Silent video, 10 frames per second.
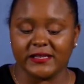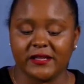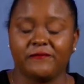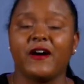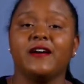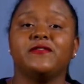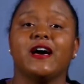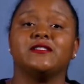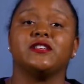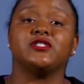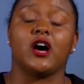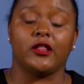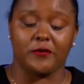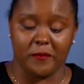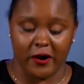the
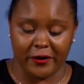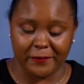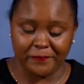$5,000 mark.